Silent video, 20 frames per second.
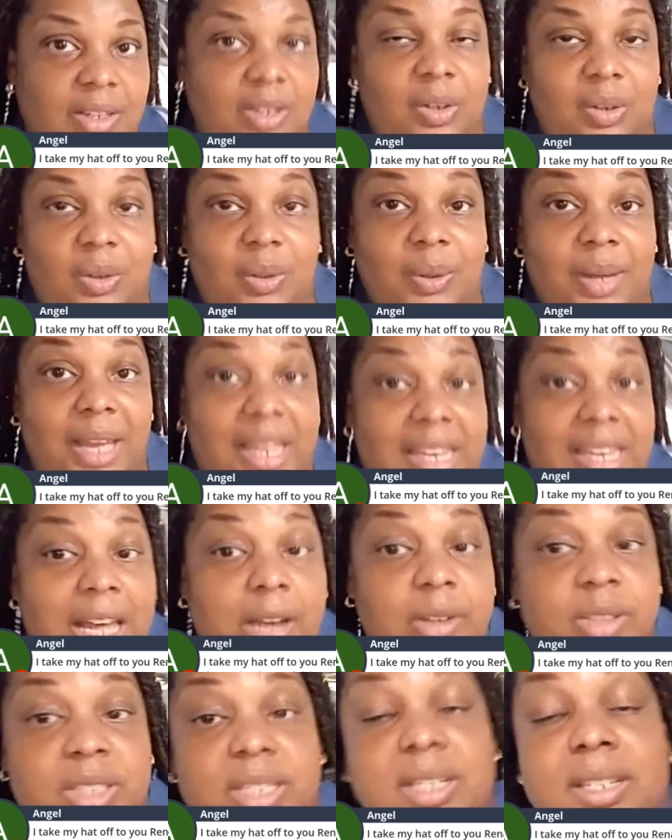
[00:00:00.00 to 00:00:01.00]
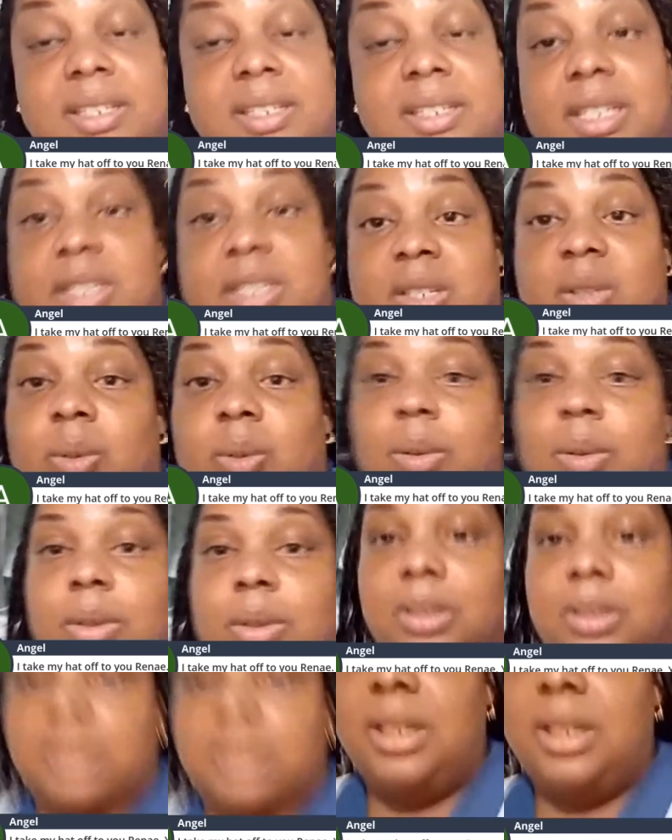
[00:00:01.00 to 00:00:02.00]
And now she's in
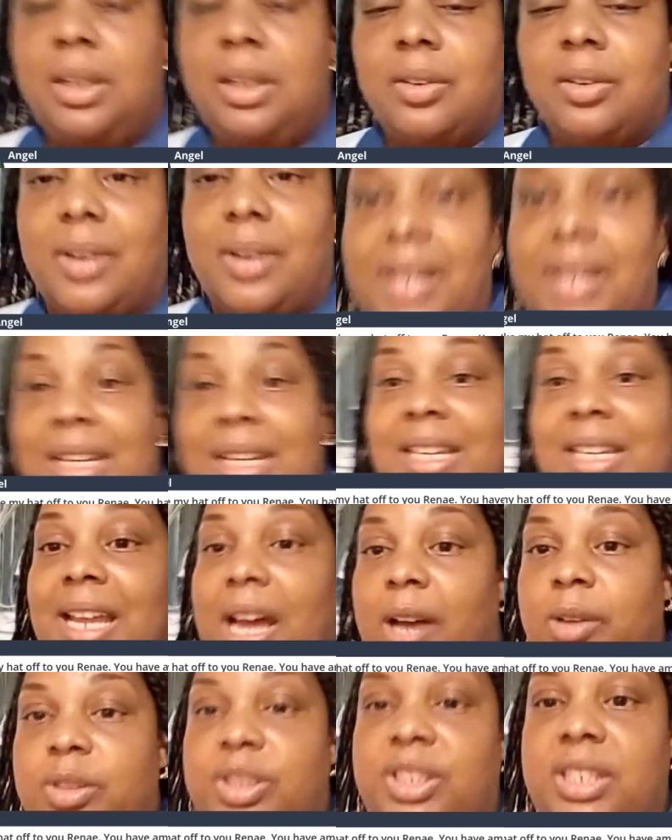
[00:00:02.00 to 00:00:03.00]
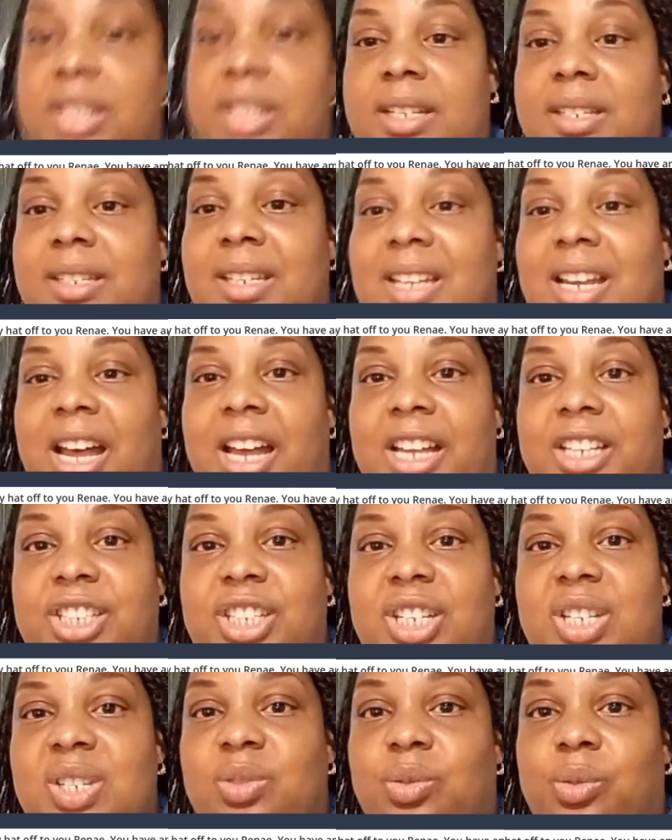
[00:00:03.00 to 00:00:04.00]
school, right? Now she's
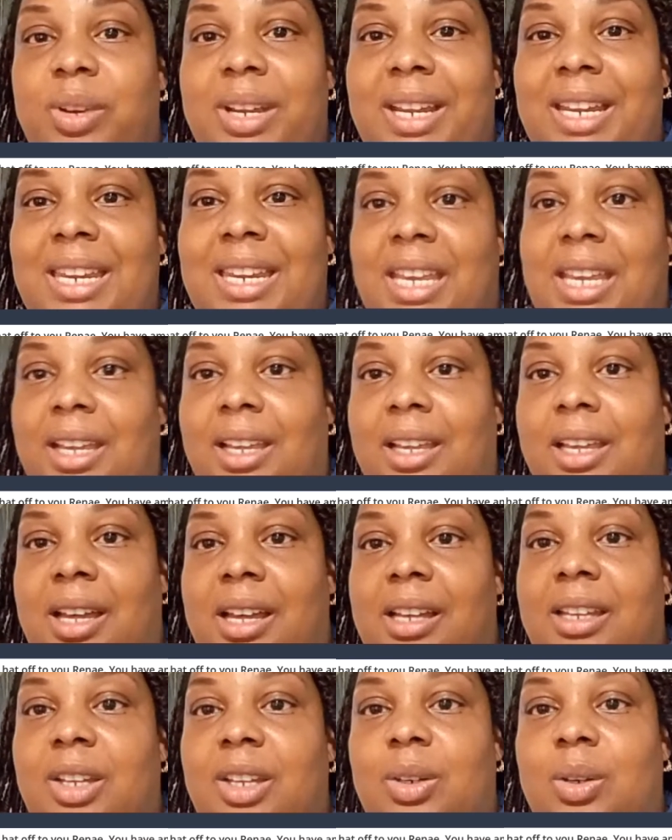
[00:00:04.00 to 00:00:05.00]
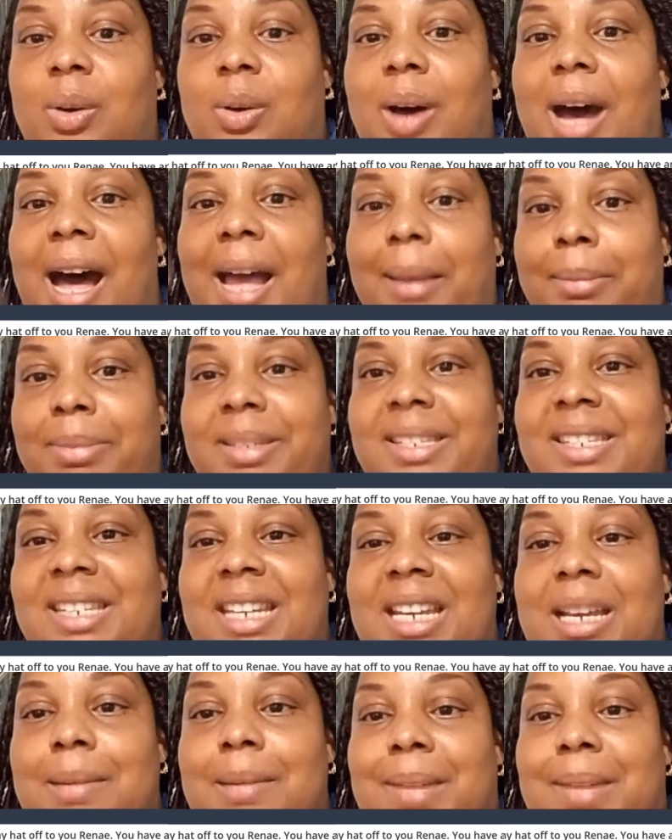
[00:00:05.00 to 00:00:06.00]
reading. I'm
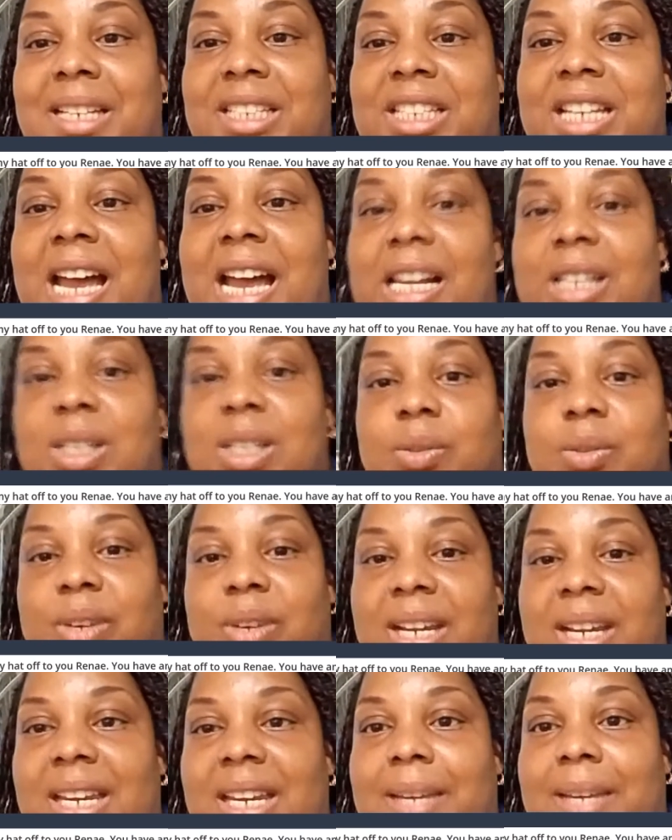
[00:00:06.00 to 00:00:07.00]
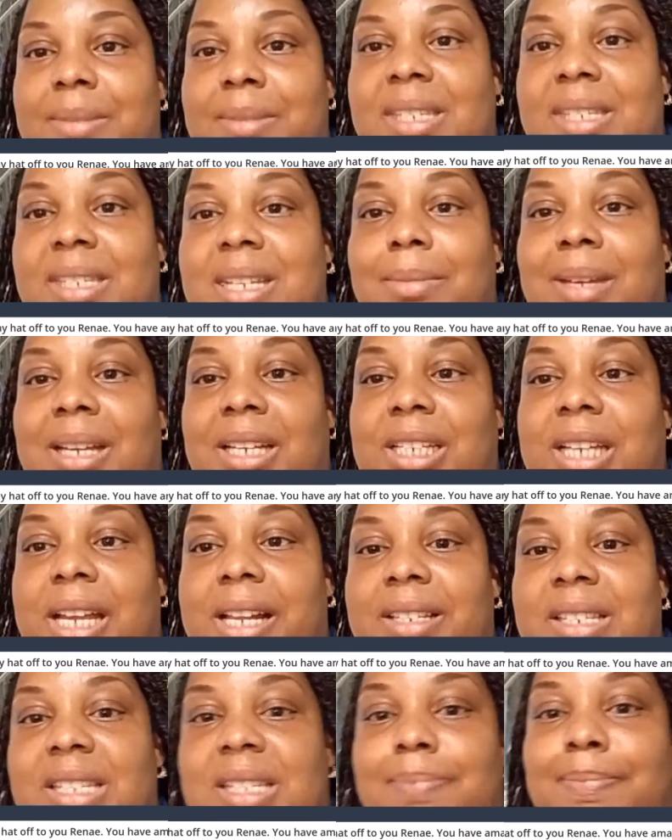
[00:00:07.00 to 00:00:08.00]
seeing my child read. I'm seeing my
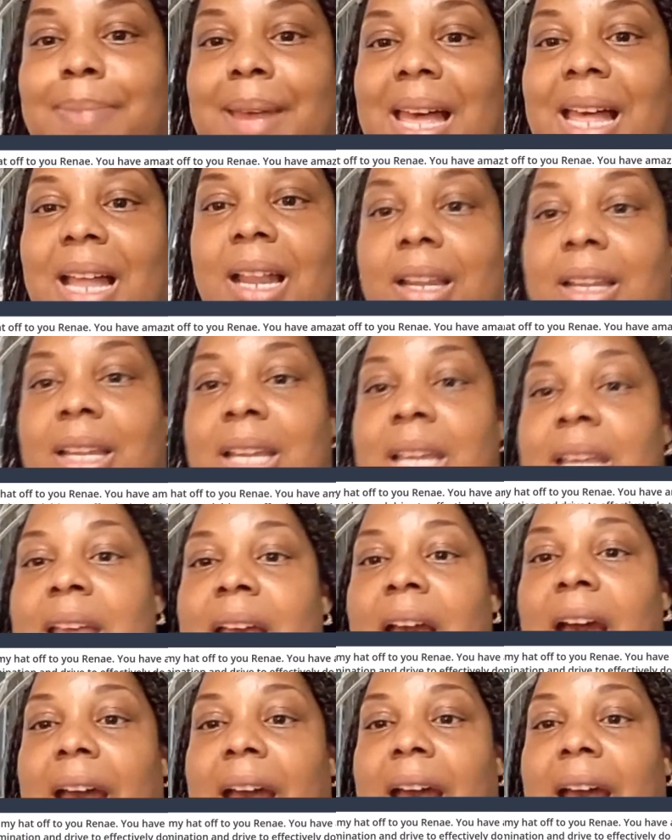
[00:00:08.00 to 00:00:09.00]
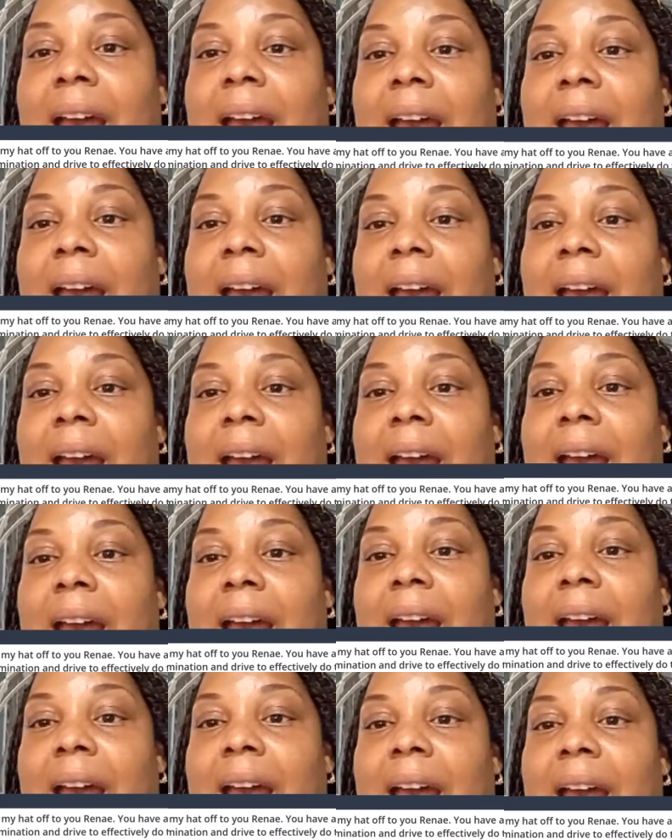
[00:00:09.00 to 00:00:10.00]
child spell. I'm seeing my
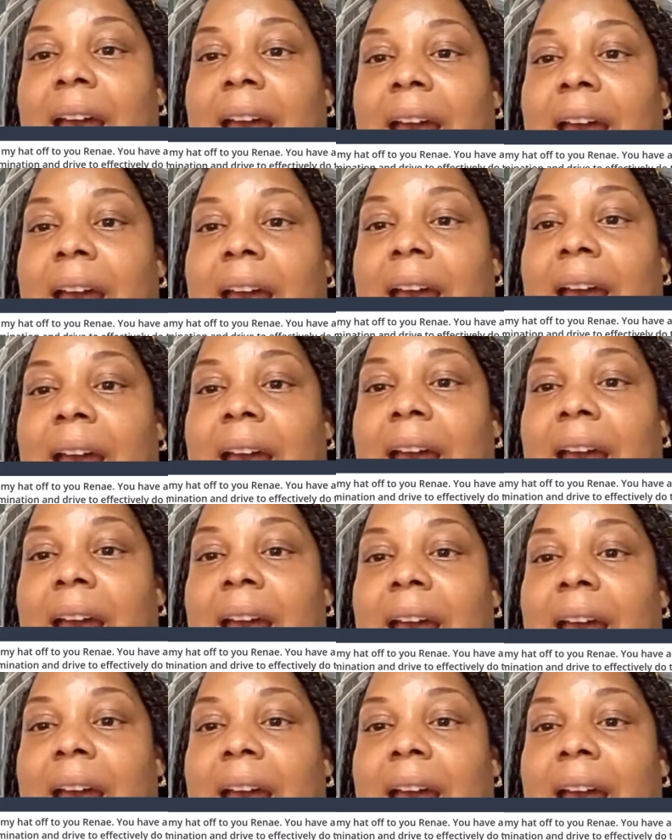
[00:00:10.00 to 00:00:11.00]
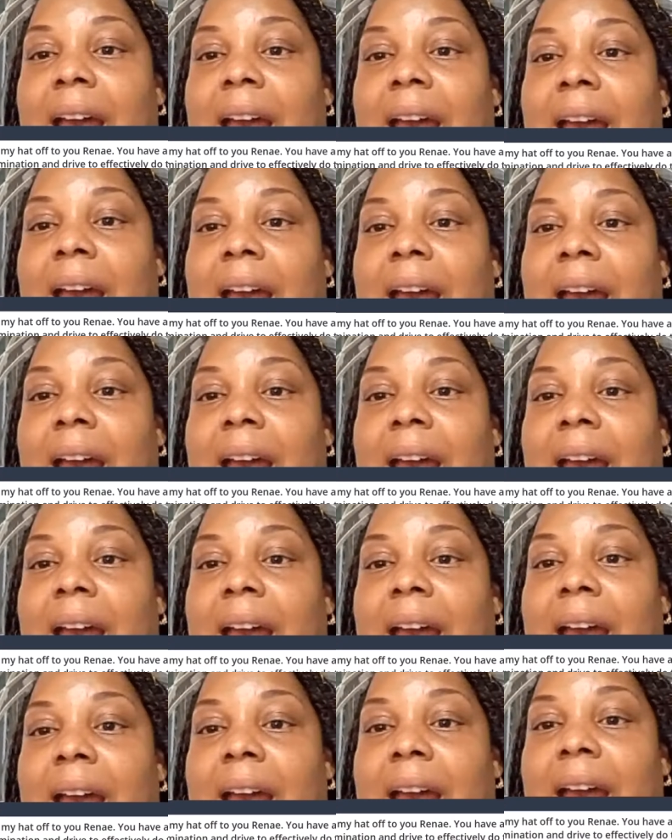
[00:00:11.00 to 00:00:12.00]
child progress
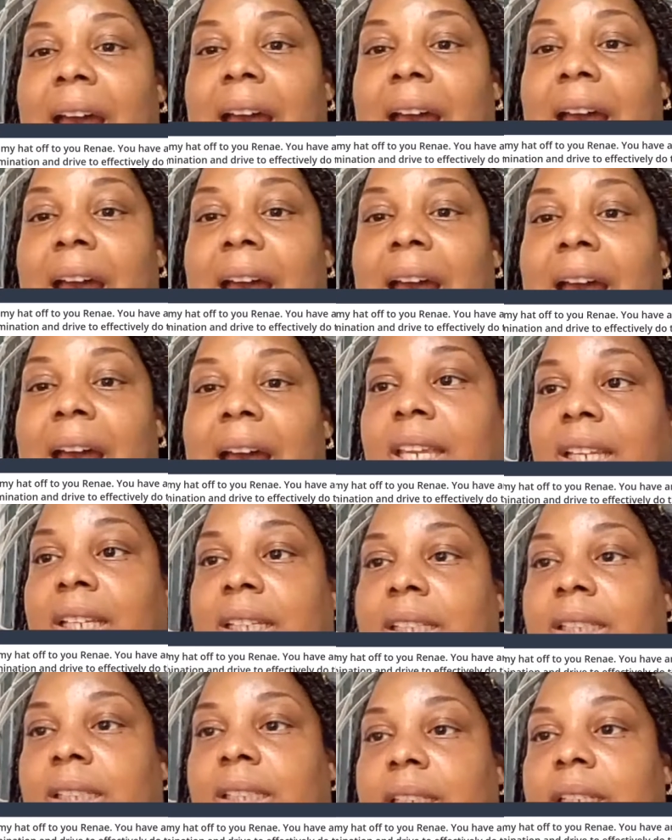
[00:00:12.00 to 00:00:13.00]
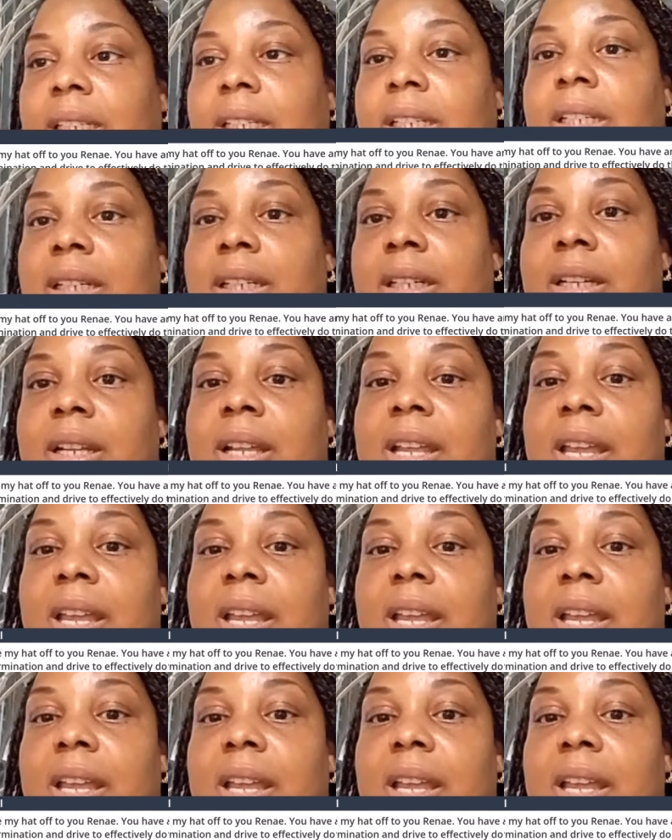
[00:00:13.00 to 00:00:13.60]
in Africa.